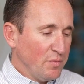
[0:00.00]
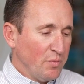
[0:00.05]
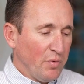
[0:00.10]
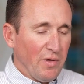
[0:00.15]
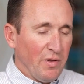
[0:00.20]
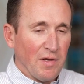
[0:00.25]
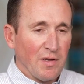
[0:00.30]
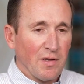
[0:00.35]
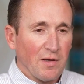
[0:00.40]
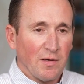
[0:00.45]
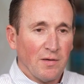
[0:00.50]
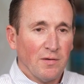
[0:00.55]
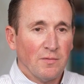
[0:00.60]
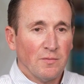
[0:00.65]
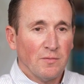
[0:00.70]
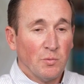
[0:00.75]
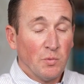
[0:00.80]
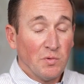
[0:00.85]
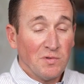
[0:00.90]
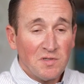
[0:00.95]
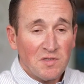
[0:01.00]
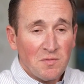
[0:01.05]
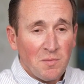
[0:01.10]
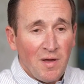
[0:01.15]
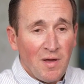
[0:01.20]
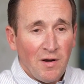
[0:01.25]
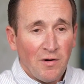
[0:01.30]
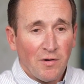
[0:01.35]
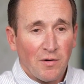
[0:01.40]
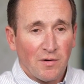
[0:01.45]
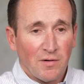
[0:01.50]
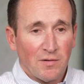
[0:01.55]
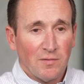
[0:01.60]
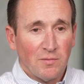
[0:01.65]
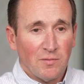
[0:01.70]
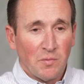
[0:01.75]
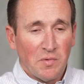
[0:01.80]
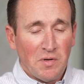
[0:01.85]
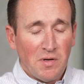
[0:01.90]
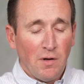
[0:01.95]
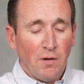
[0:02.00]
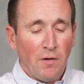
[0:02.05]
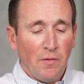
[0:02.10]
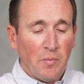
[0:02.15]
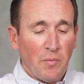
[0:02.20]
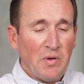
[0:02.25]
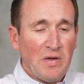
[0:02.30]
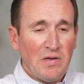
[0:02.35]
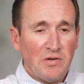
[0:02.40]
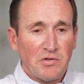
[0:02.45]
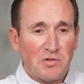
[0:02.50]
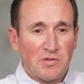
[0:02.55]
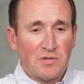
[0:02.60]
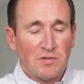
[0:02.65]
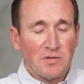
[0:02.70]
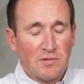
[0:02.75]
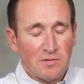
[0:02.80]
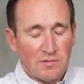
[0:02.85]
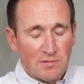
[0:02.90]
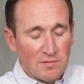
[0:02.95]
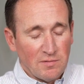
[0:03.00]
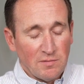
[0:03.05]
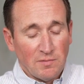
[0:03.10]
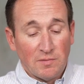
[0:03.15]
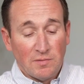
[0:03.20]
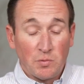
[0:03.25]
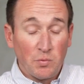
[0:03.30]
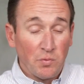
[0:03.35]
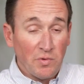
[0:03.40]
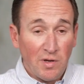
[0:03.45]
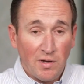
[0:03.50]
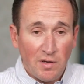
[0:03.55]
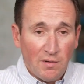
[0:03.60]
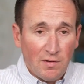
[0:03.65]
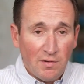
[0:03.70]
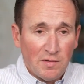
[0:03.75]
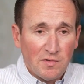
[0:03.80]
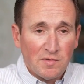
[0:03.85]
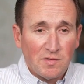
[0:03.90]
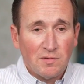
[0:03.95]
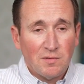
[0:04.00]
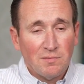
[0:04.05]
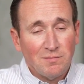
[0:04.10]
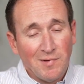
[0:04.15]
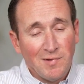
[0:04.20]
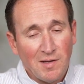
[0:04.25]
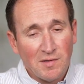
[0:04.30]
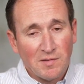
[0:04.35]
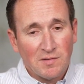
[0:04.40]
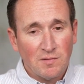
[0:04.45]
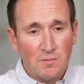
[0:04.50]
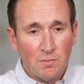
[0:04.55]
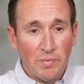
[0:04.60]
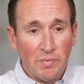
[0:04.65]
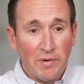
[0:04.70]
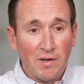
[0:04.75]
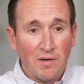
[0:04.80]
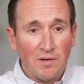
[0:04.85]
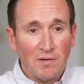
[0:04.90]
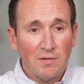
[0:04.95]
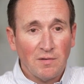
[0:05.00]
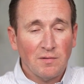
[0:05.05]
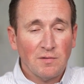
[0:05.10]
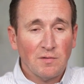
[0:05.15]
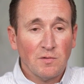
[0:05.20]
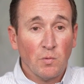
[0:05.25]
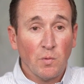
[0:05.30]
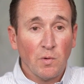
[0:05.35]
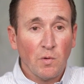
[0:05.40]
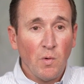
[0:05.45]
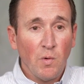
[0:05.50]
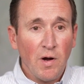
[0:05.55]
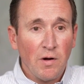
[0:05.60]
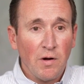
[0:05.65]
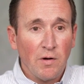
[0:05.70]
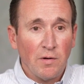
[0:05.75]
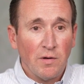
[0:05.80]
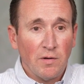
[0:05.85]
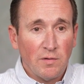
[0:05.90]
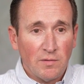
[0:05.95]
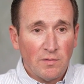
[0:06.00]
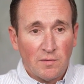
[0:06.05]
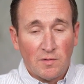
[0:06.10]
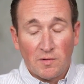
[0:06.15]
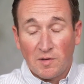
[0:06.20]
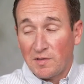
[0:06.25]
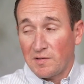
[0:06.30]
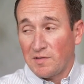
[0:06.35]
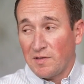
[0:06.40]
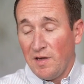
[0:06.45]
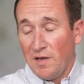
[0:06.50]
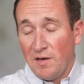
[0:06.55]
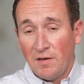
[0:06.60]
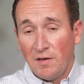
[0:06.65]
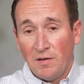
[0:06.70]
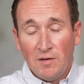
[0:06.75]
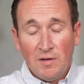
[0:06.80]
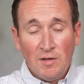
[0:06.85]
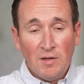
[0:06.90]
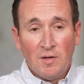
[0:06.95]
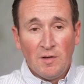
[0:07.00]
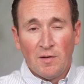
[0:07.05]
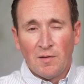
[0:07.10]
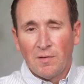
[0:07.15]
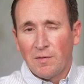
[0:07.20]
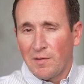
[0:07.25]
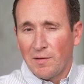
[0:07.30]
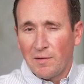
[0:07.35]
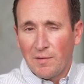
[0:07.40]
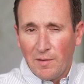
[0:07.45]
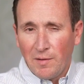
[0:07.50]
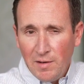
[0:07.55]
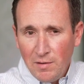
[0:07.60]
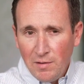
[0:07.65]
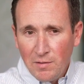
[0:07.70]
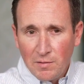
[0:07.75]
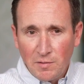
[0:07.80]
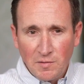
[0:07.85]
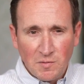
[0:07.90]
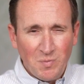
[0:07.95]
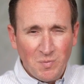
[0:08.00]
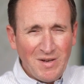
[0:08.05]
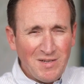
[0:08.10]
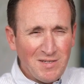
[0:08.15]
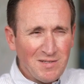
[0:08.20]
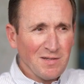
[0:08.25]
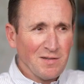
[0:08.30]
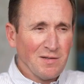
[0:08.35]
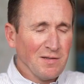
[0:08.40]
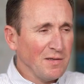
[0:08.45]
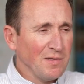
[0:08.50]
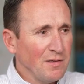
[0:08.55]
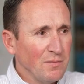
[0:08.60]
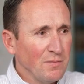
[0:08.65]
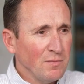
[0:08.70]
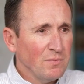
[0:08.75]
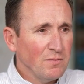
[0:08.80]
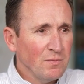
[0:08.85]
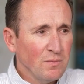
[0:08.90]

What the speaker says: blank. It doesn't matter. We need all the pages. It's ridiculous, yes, but it's required. Because again, the lender is basically